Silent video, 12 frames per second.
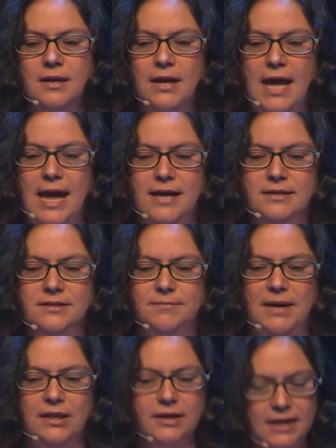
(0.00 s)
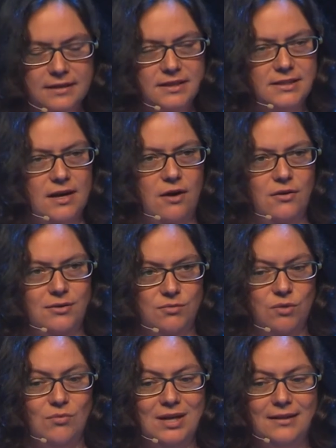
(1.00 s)
And by looking at these errors, we
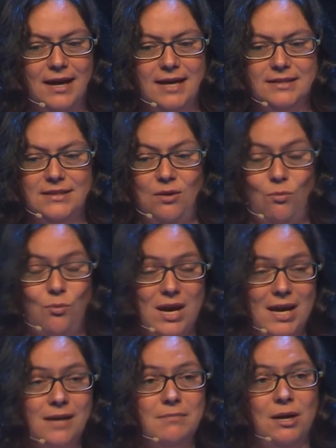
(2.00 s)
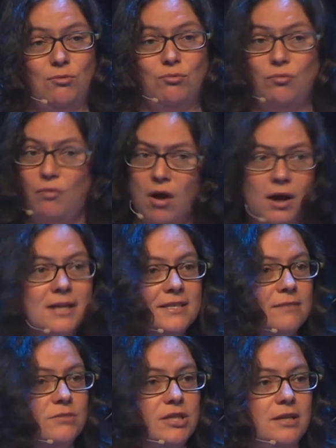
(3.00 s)
realized that we had made a wrong
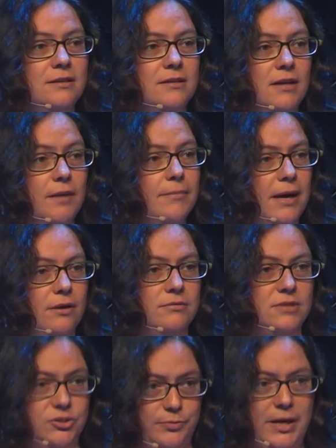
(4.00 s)
assumption about display